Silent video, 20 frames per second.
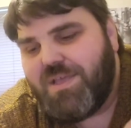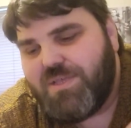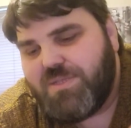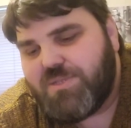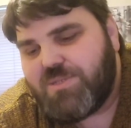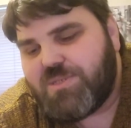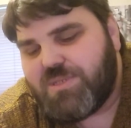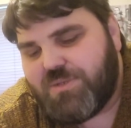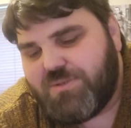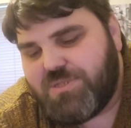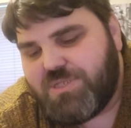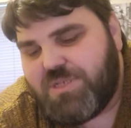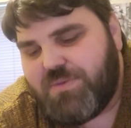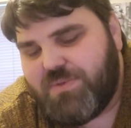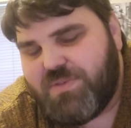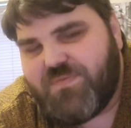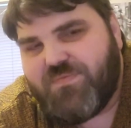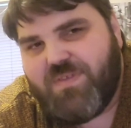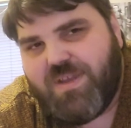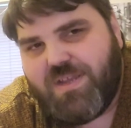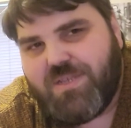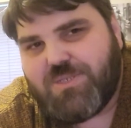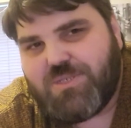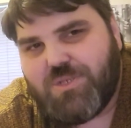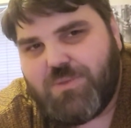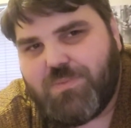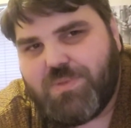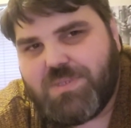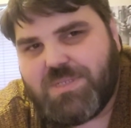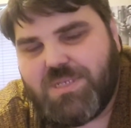So she was very
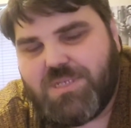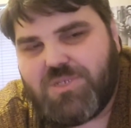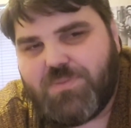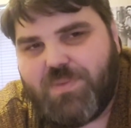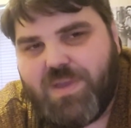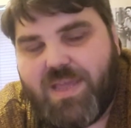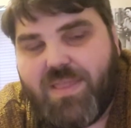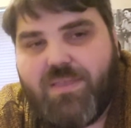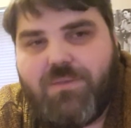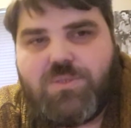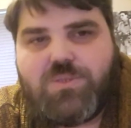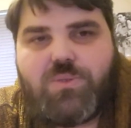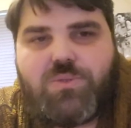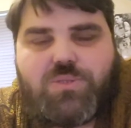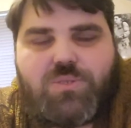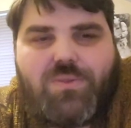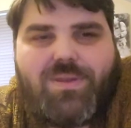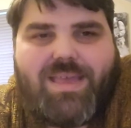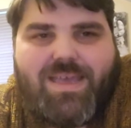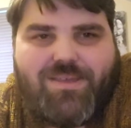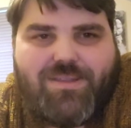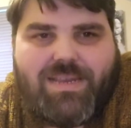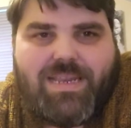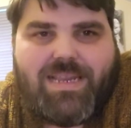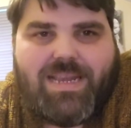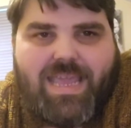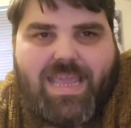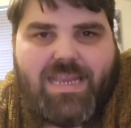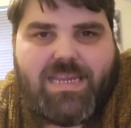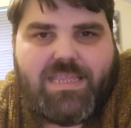superstitious about it. There was also an elderly
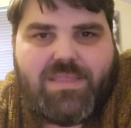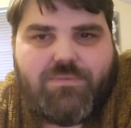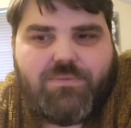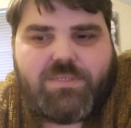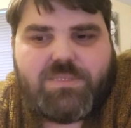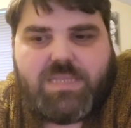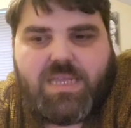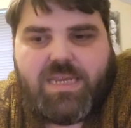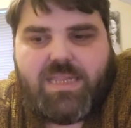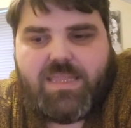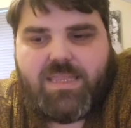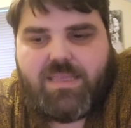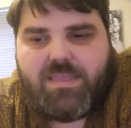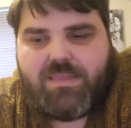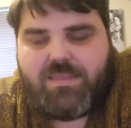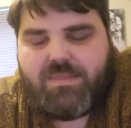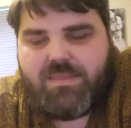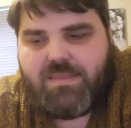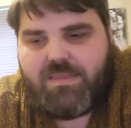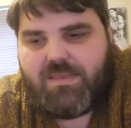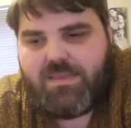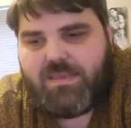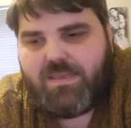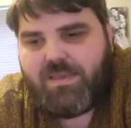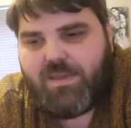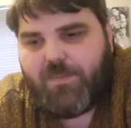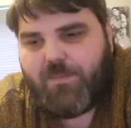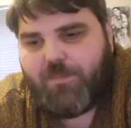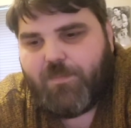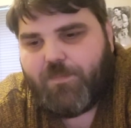lady that was staying in
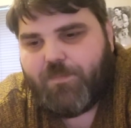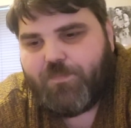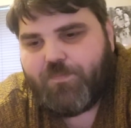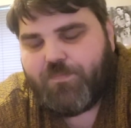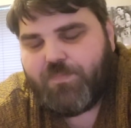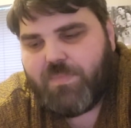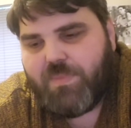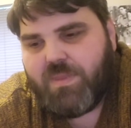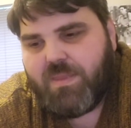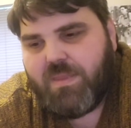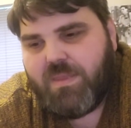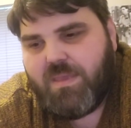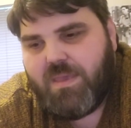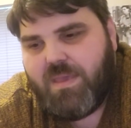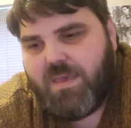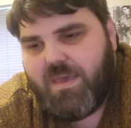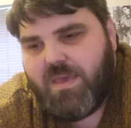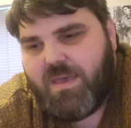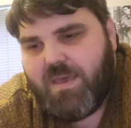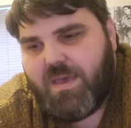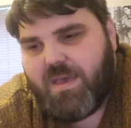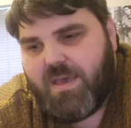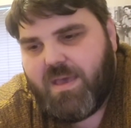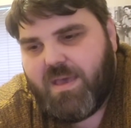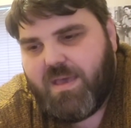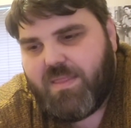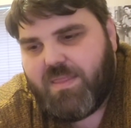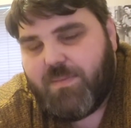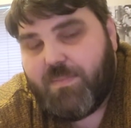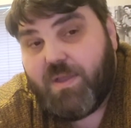the
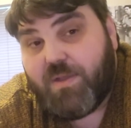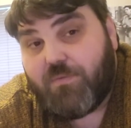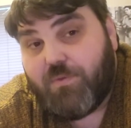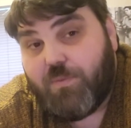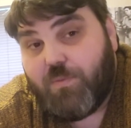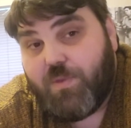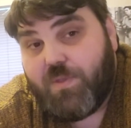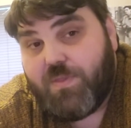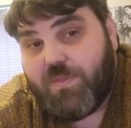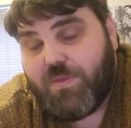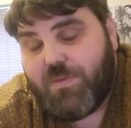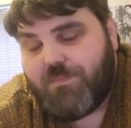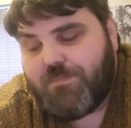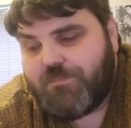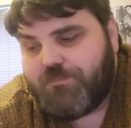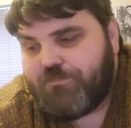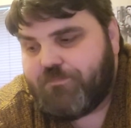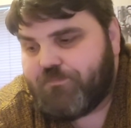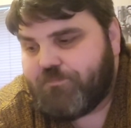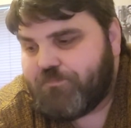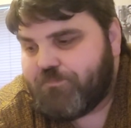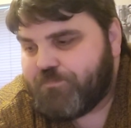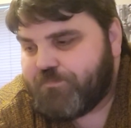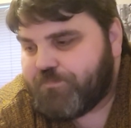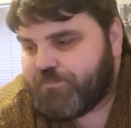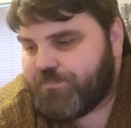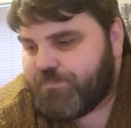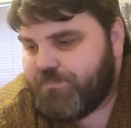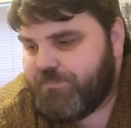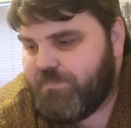bunk room with them.
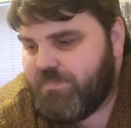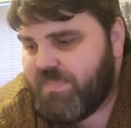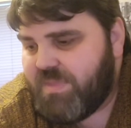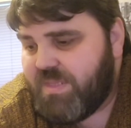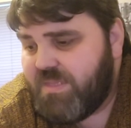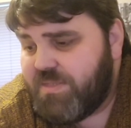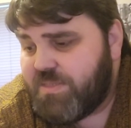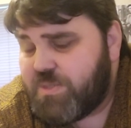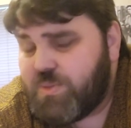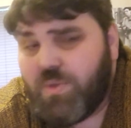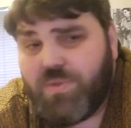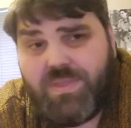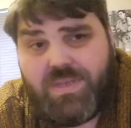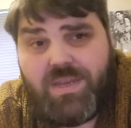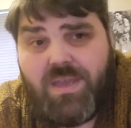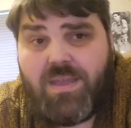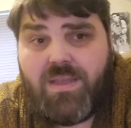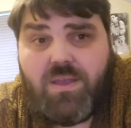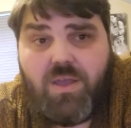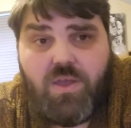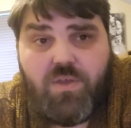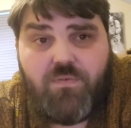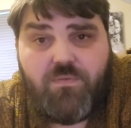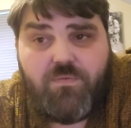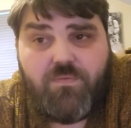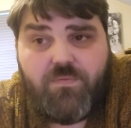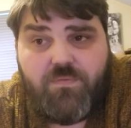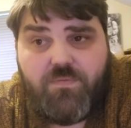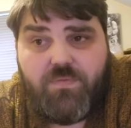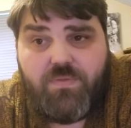So on the night
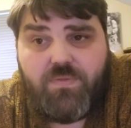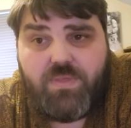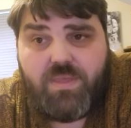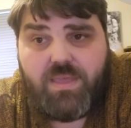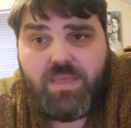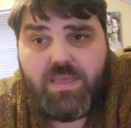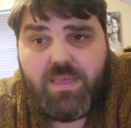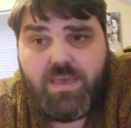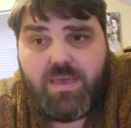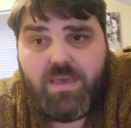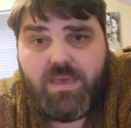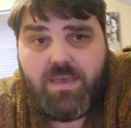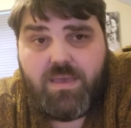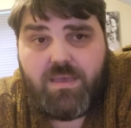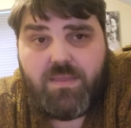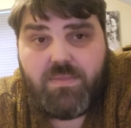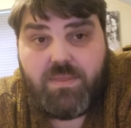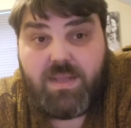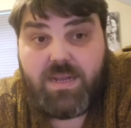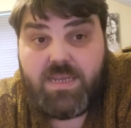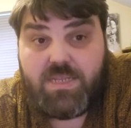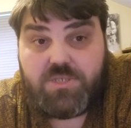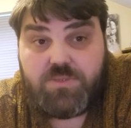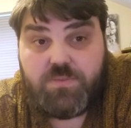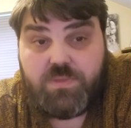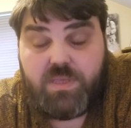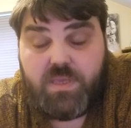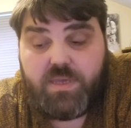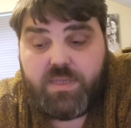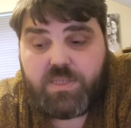of the collision
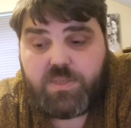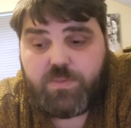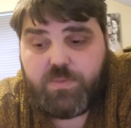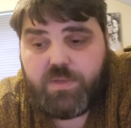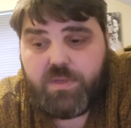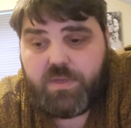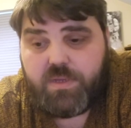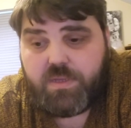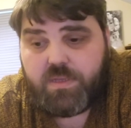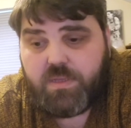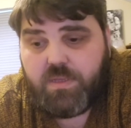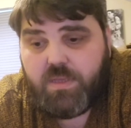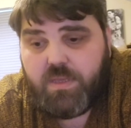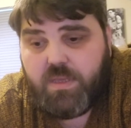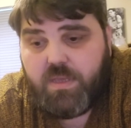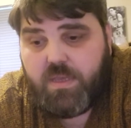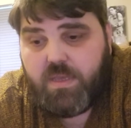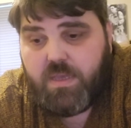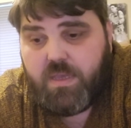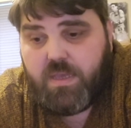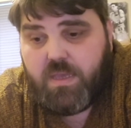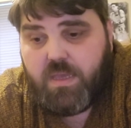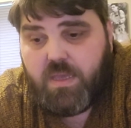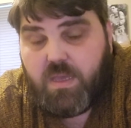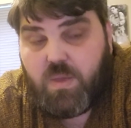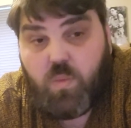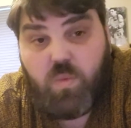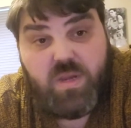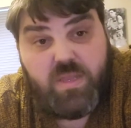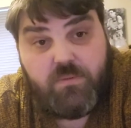with the iceberg,
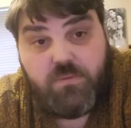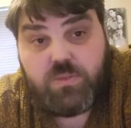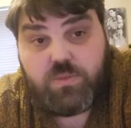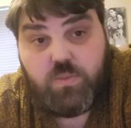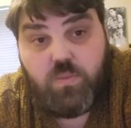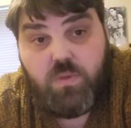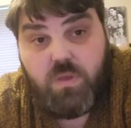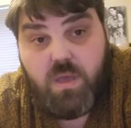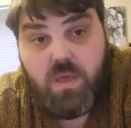Winnie was